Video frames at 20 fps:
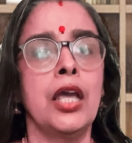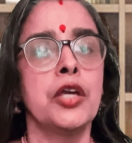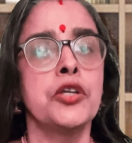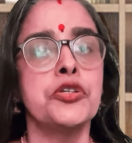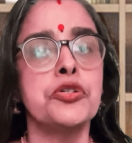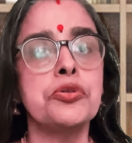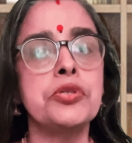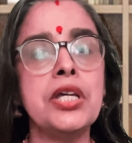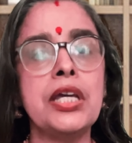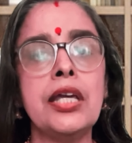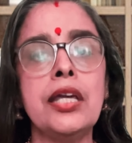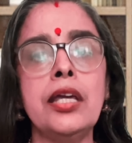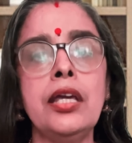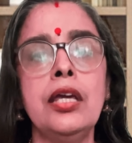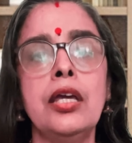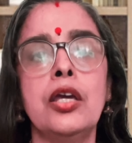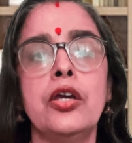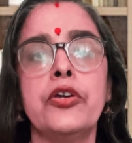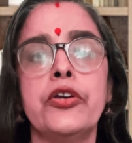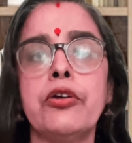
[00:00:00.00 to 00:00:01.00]
Today,
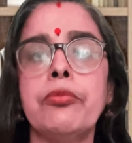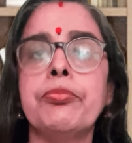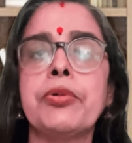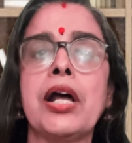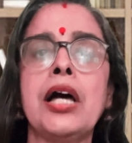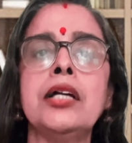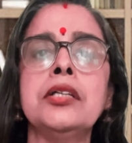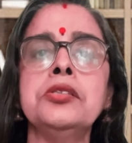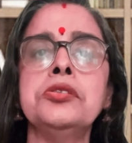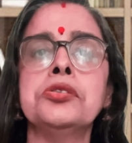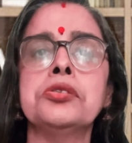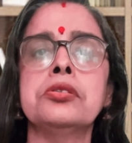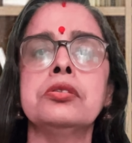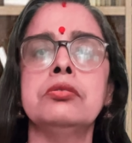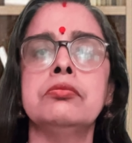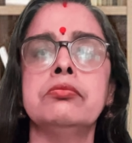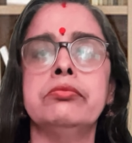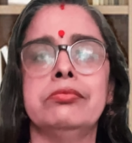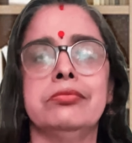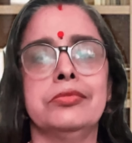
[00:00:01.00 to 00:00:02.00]
your branch
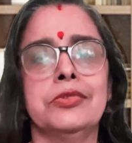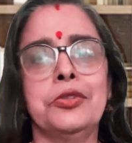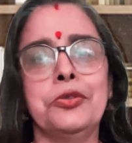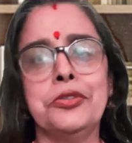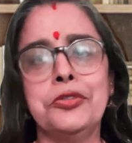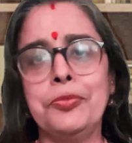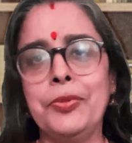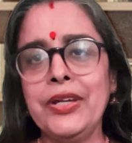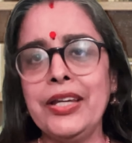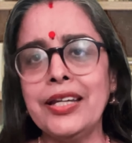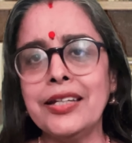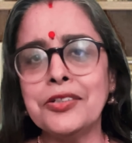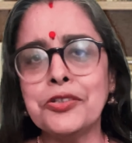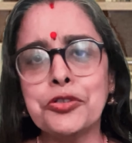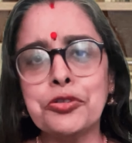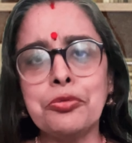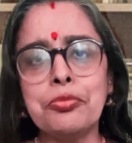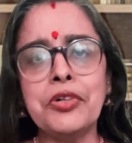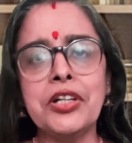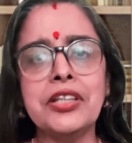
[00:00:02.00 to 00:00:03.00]
could be in
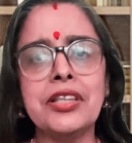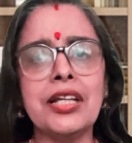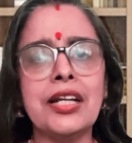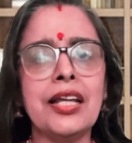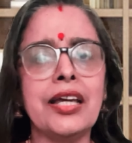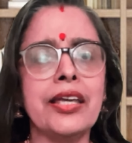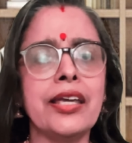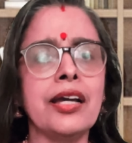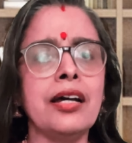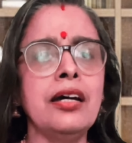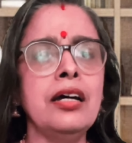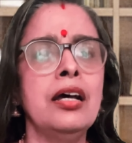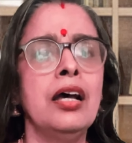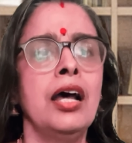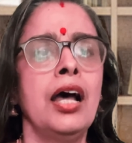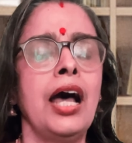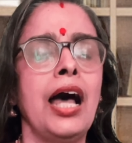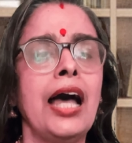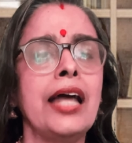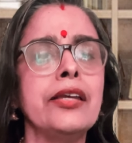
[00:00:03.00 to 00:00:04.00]
Jhumri Tilaiya
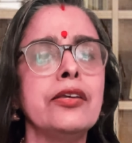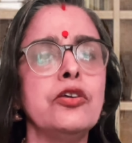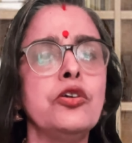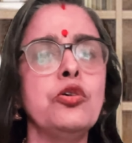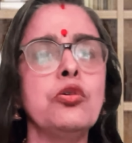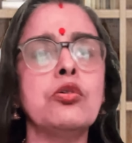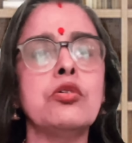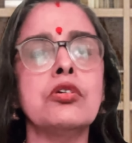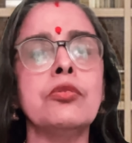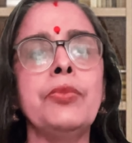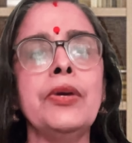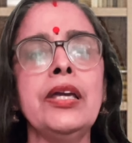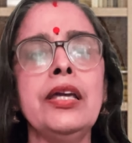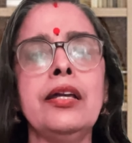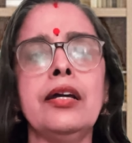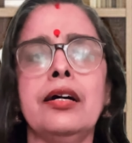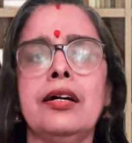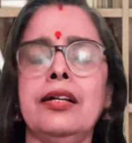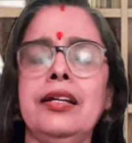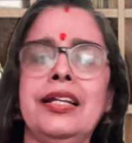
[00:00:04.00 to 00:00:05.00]
and you could be,
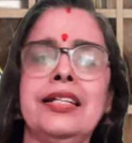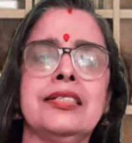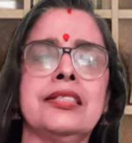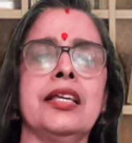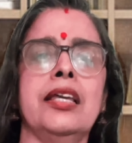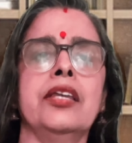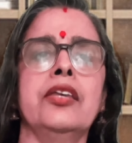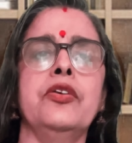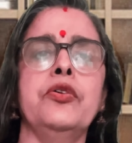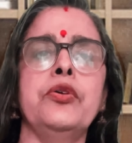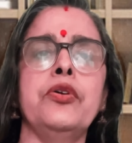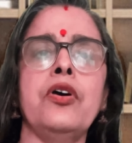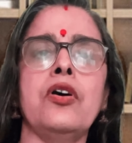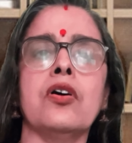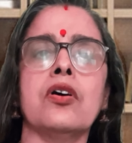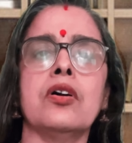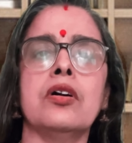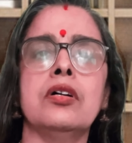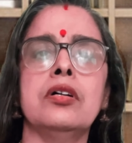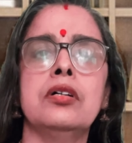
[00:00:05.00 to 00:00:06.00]
let's say, New
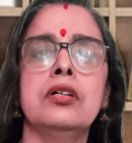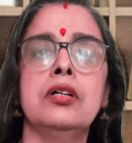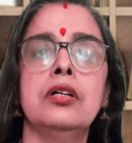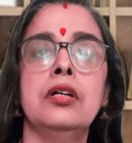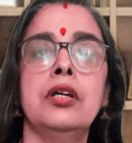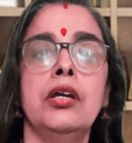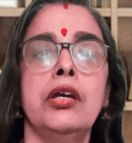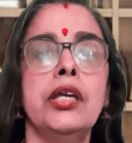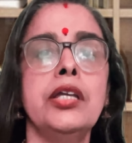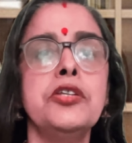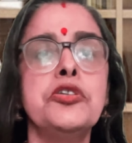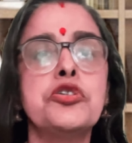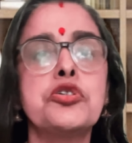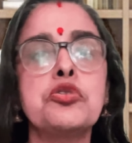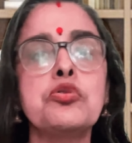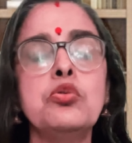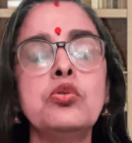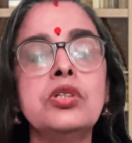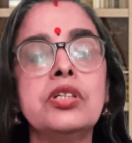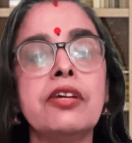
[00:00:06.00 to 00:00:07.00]
York, in
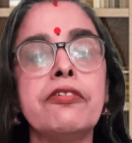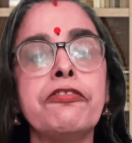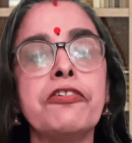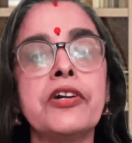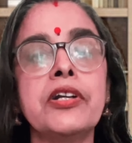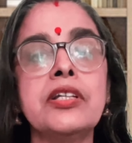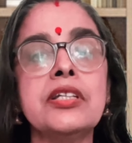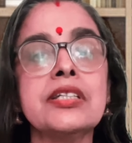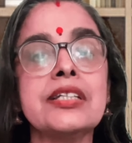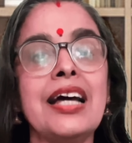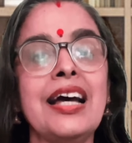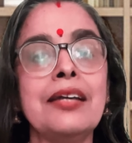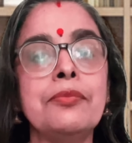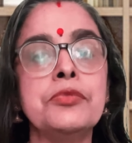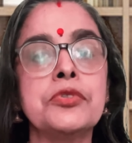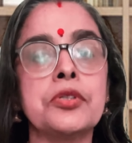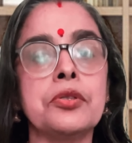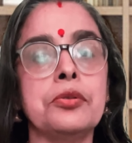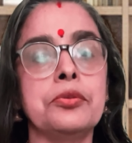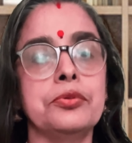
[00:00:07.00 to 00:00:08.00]
2 different time
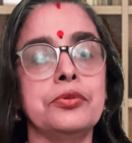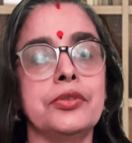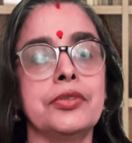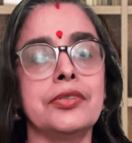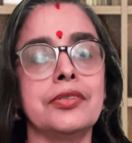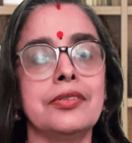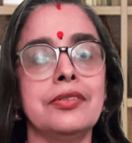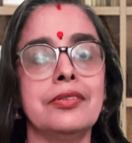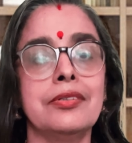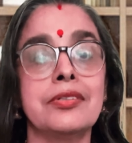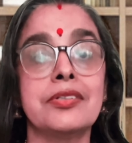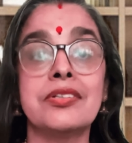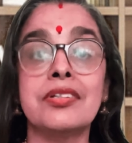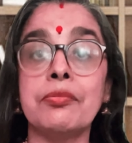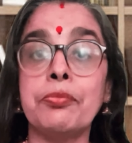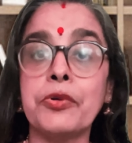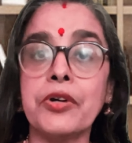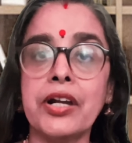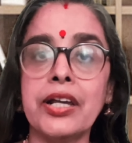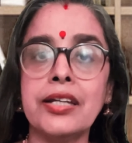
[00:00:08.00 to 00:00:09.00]
zones,
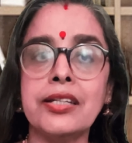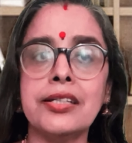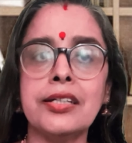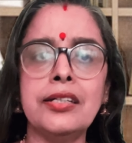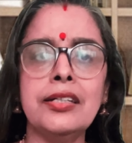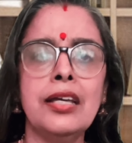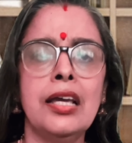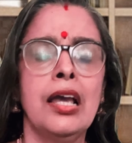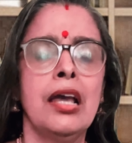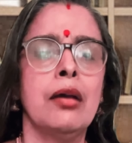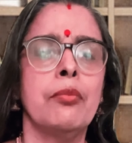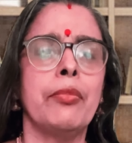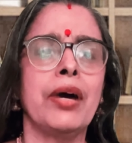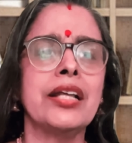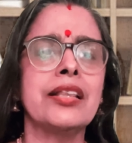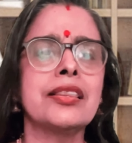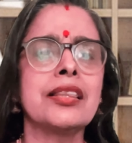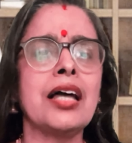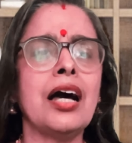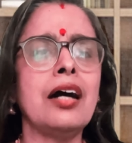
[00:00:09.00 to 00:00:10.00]
separated
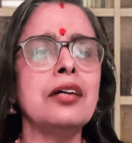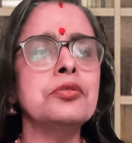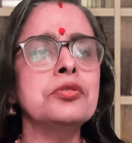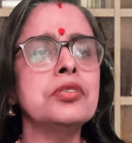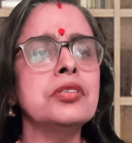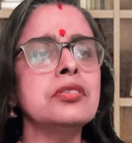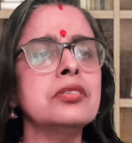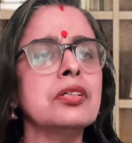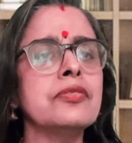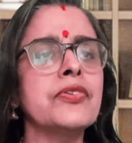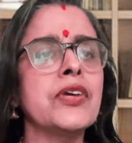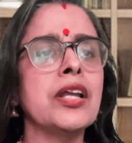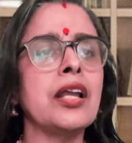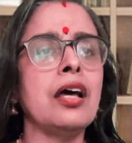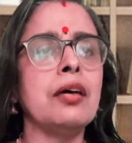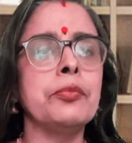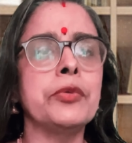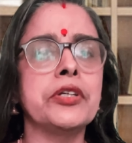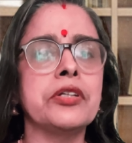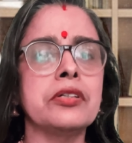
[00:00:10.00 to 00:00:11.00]
by thousands of
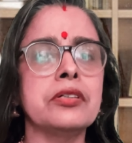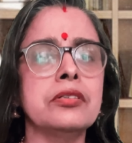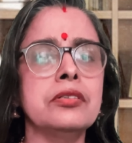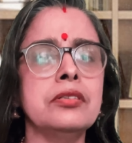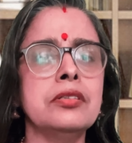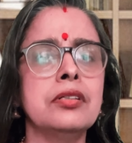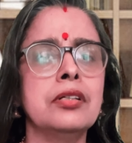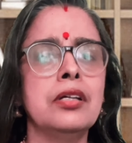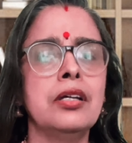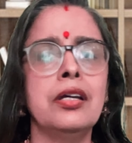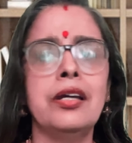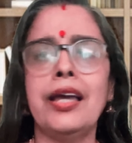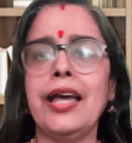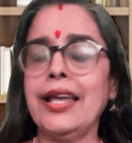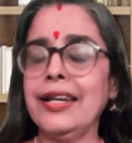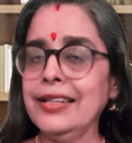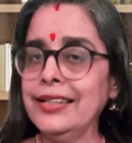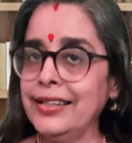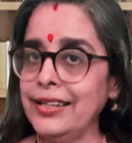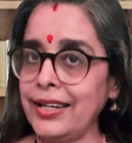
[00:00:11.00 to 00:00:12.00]
kilometers,
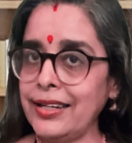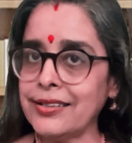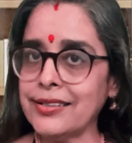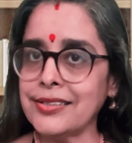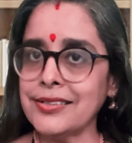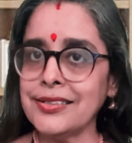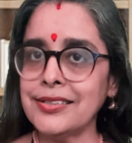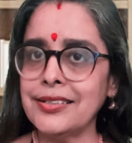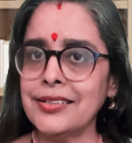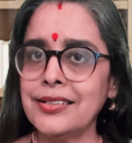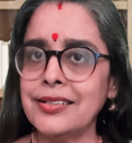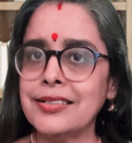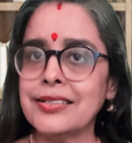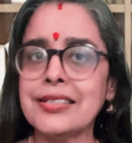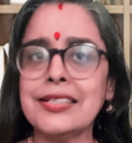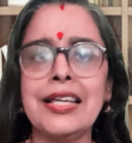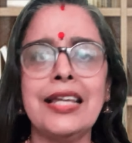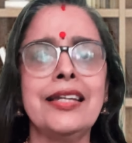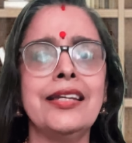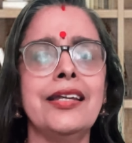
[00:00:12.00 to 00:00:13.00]
and yet
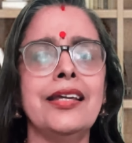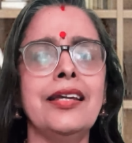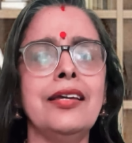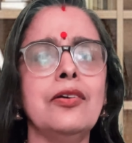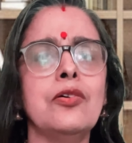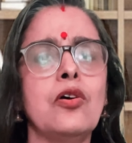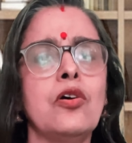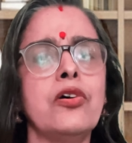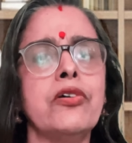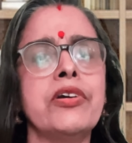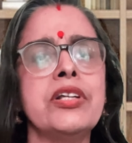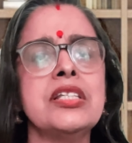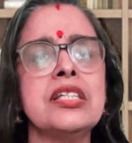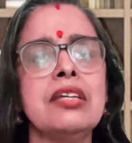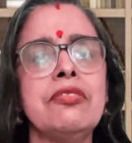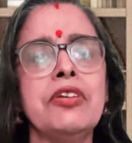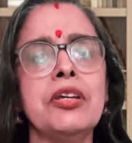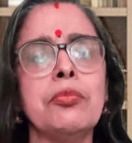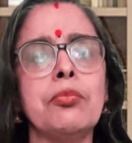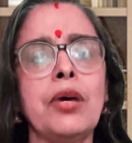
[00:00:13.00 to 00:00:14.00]
sending or
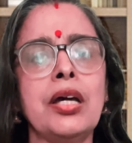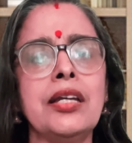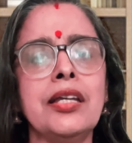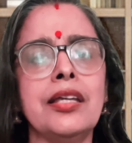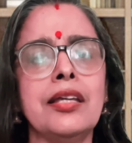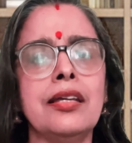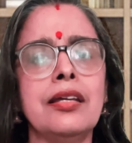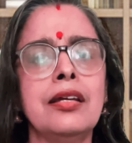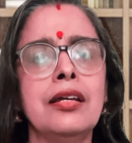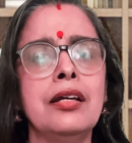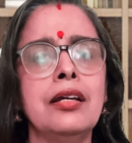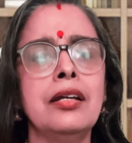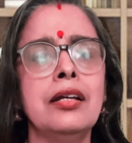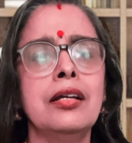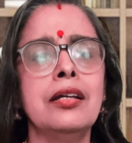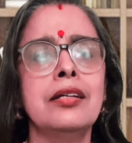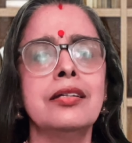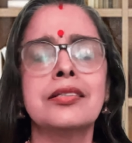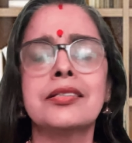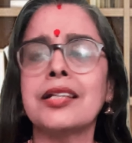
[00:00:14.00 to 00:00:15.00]
receiving money
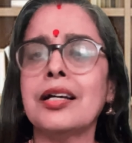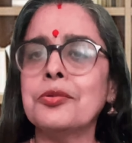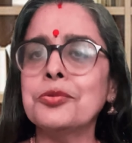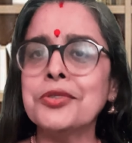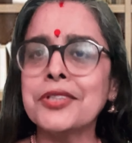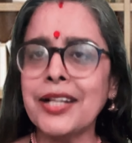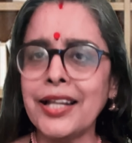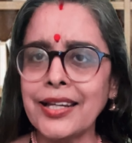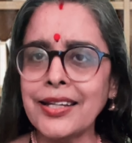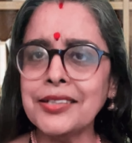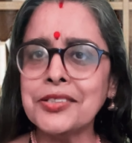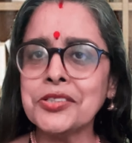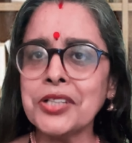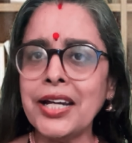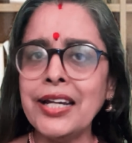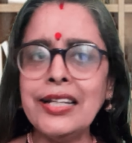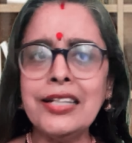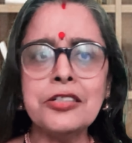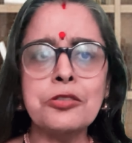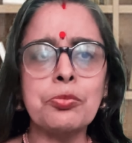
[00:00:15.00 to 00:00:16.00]
sounds like a
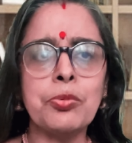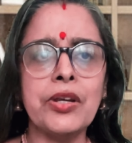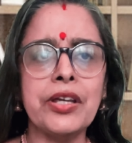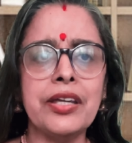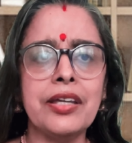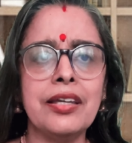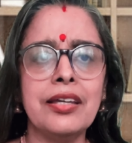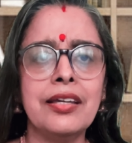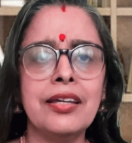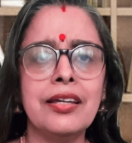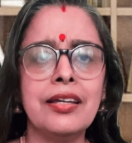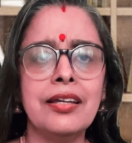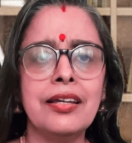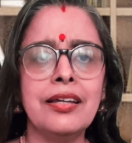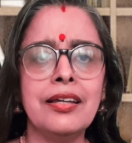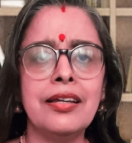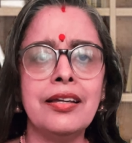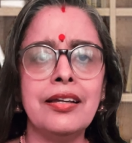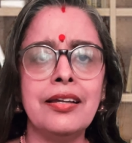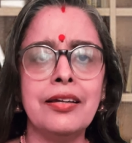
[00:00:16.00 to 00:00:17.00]
child's play,
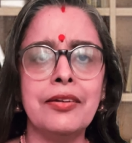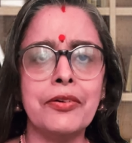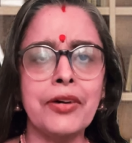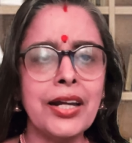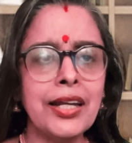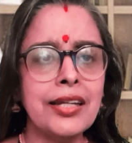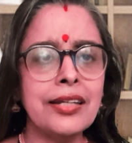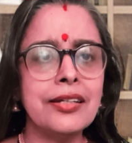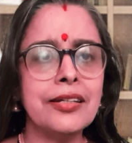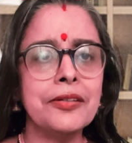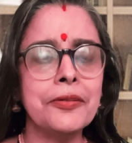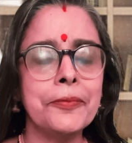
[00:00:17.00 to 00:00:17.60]
right?